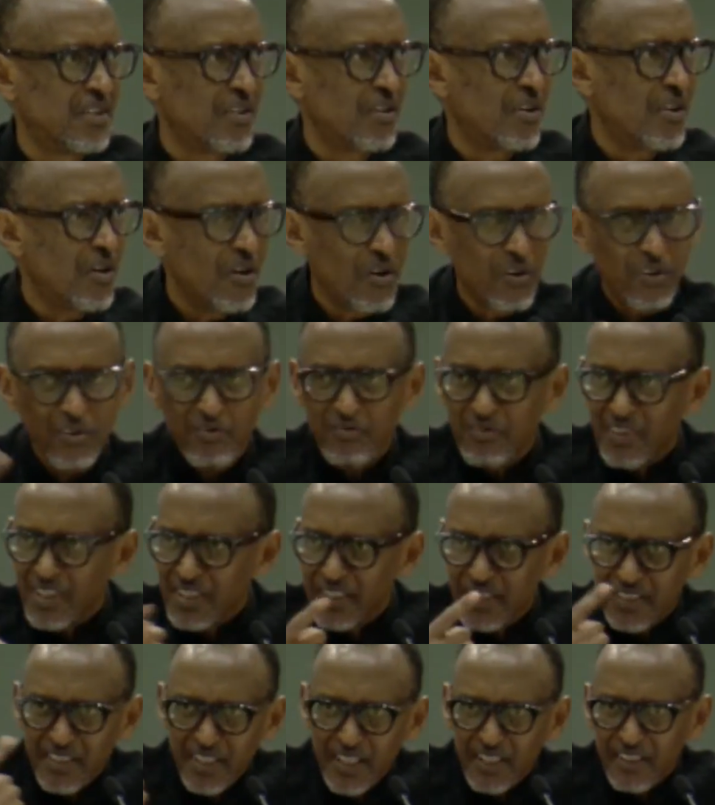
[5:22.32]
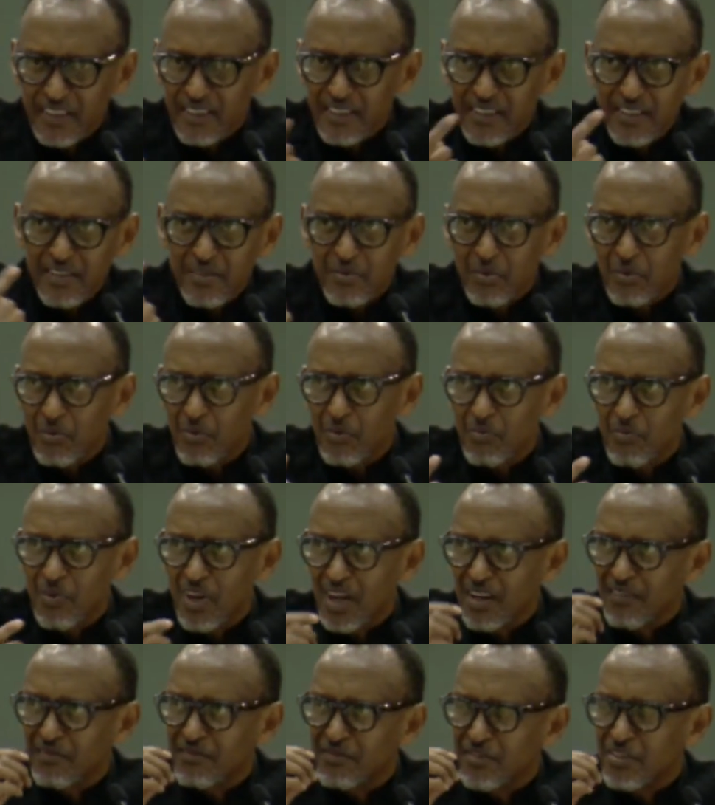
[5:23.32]
All of us here in this room
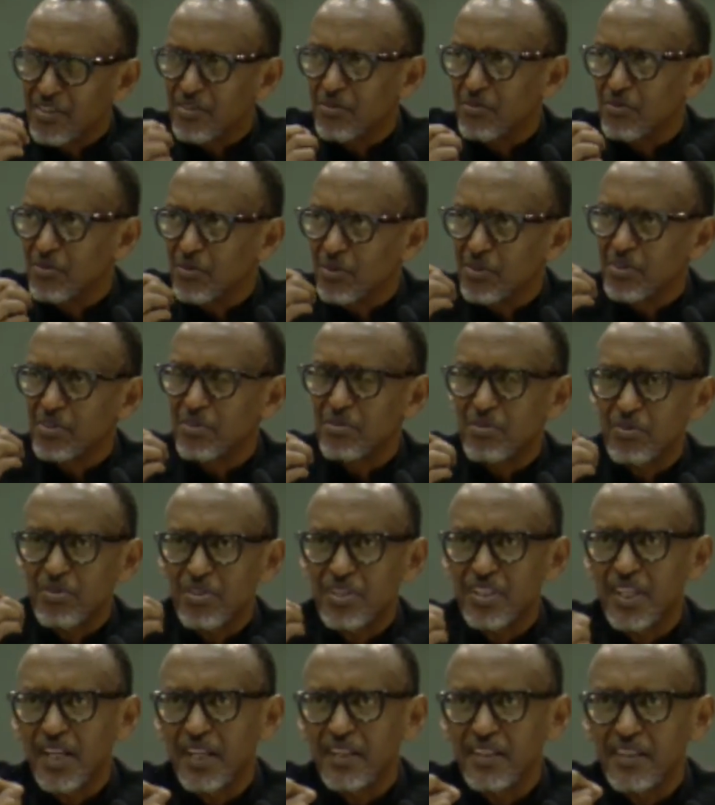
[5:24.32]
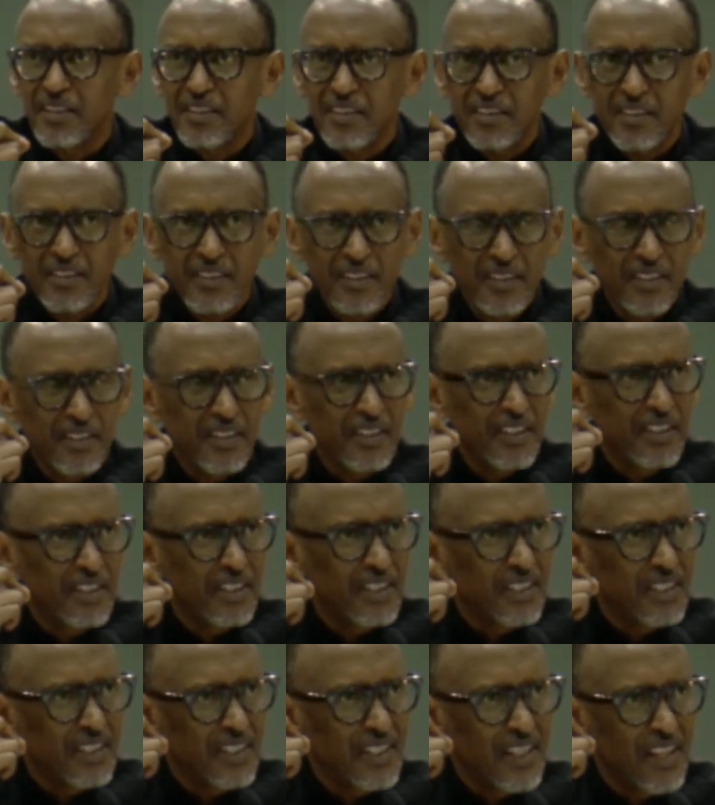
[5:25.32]
have got to start
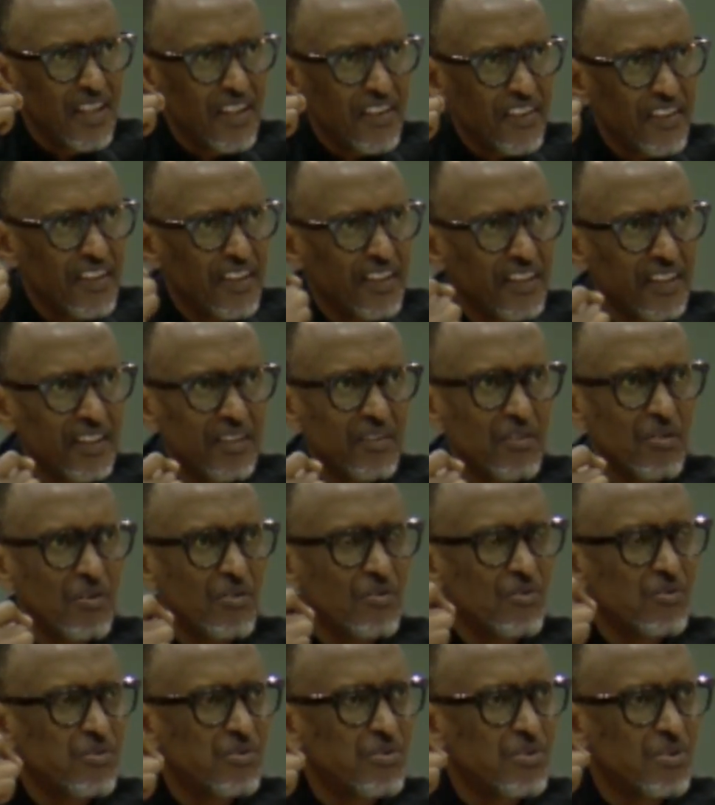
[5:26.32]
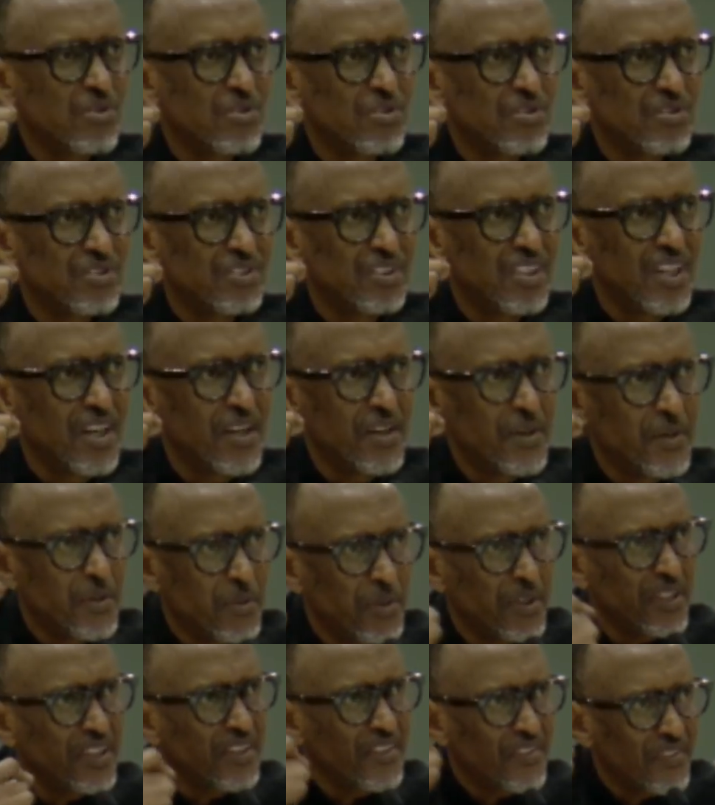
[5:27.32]
thinking of
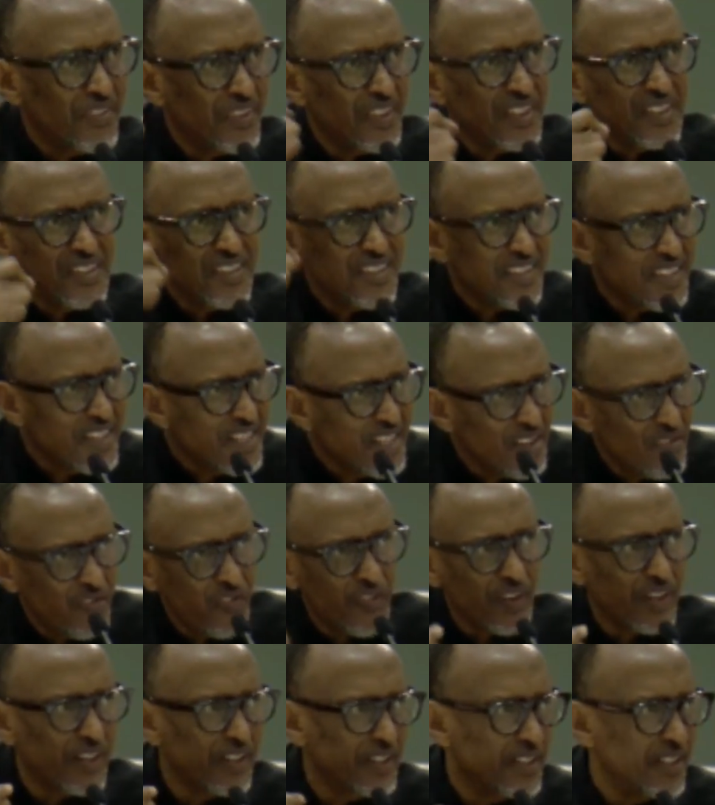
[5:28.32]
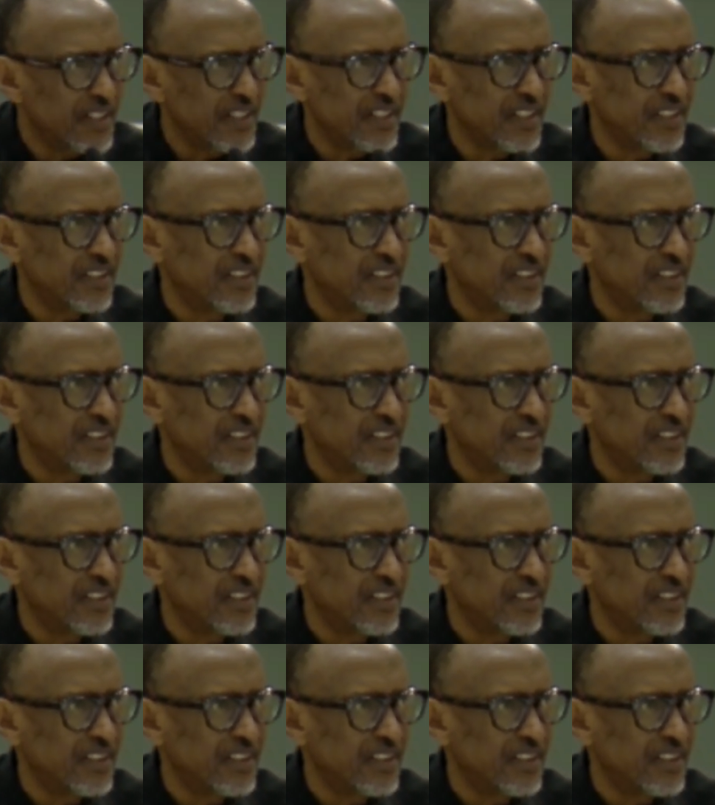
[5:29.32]
doing things differently.